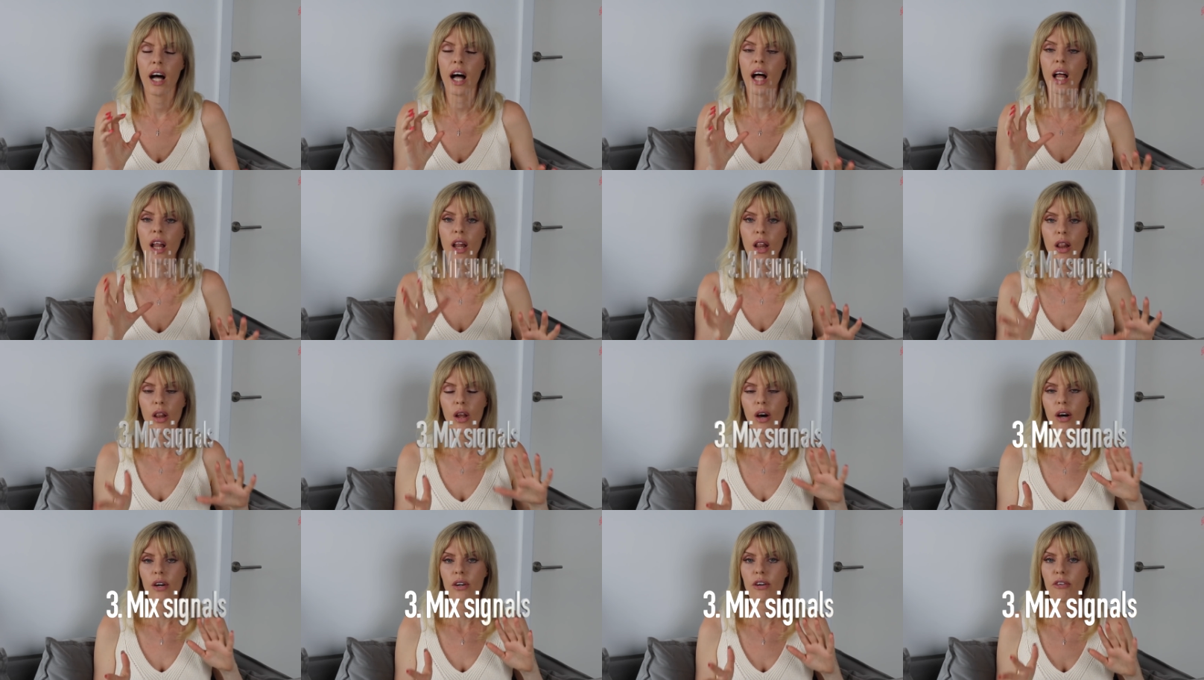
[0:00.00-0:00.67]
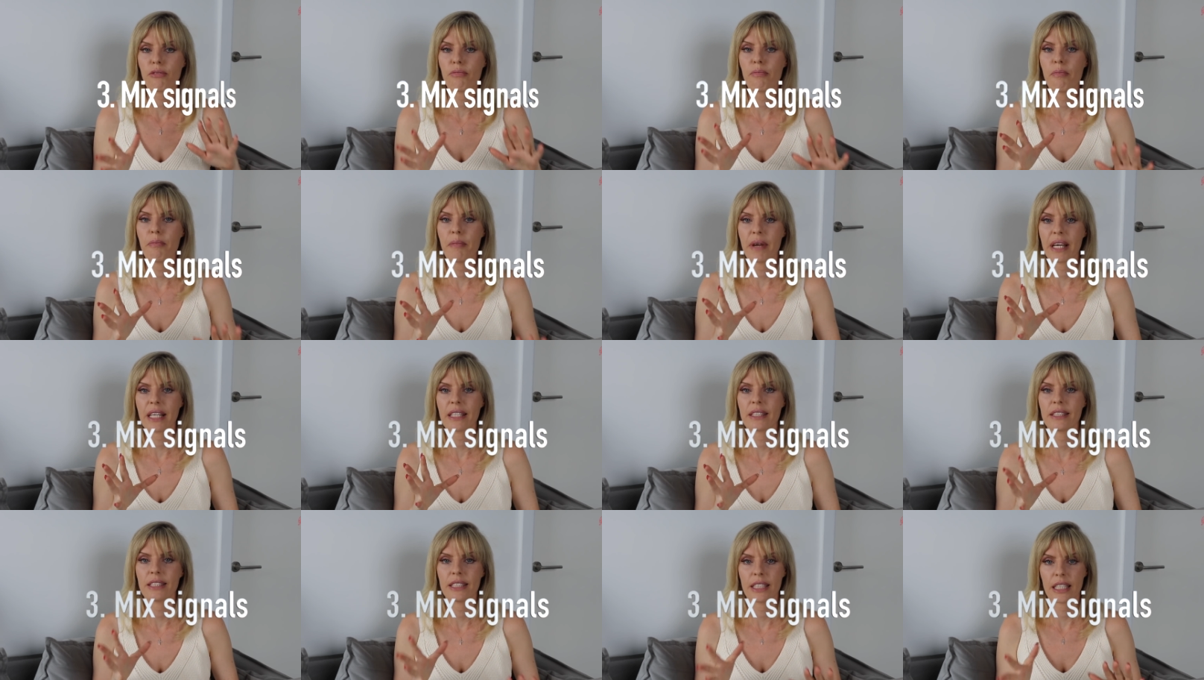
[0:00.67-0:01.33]
A lot of
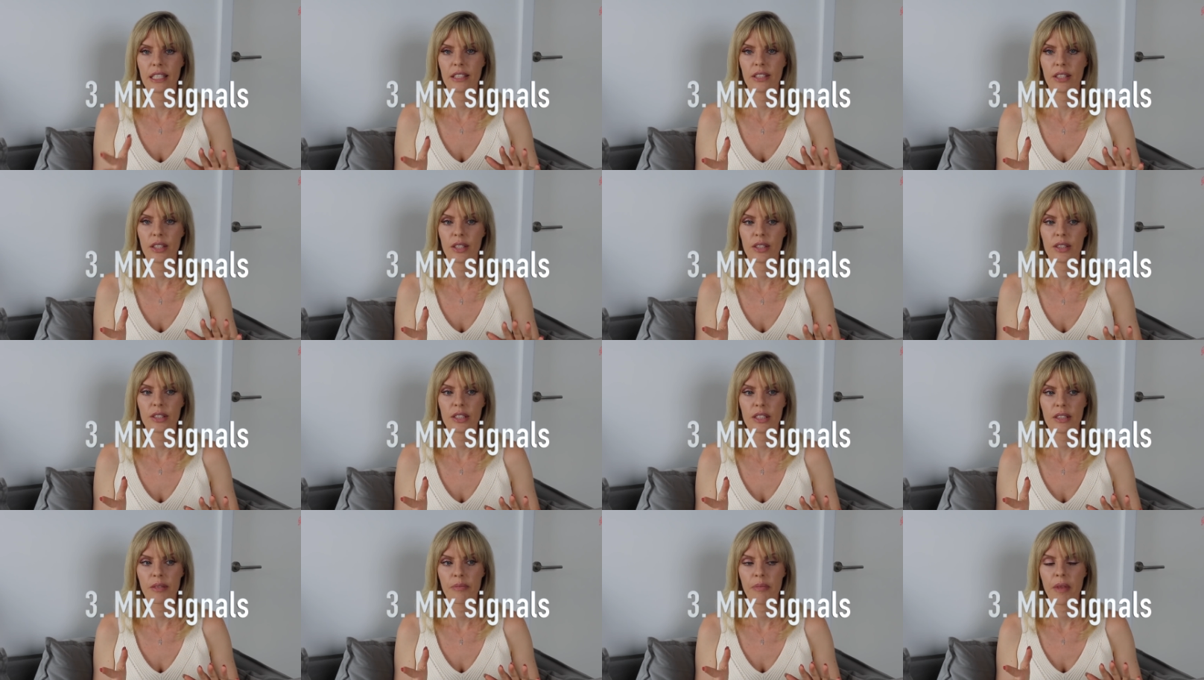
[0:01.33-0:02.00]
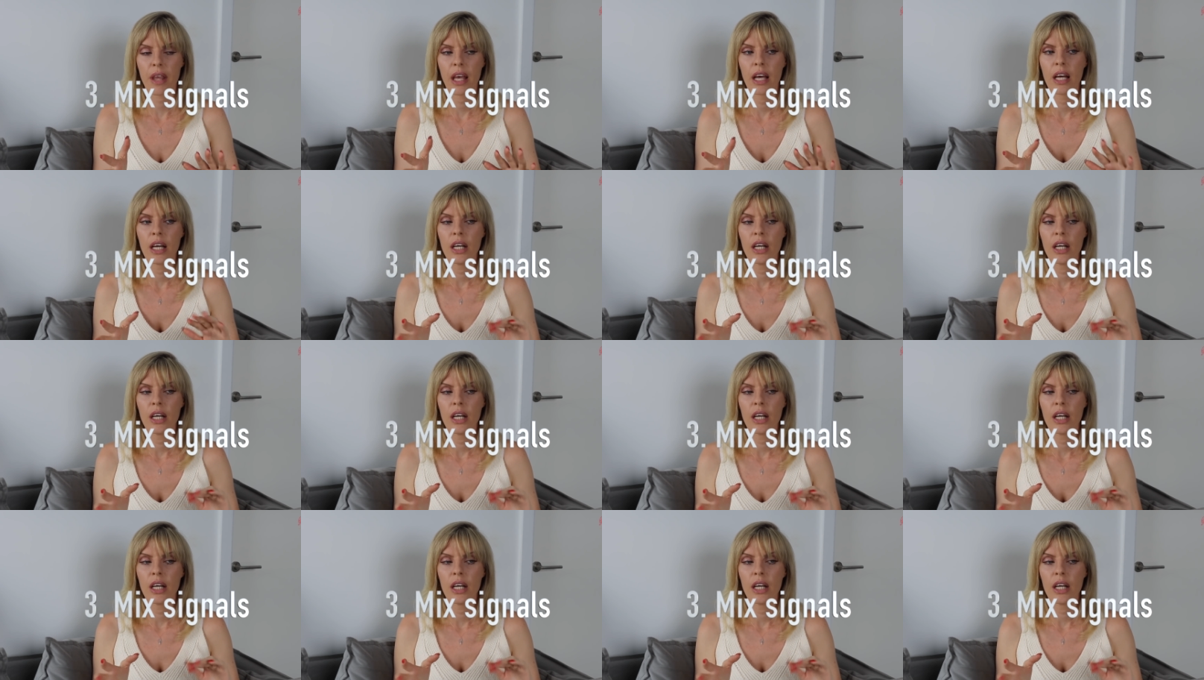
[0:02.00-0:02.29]
mixed signals.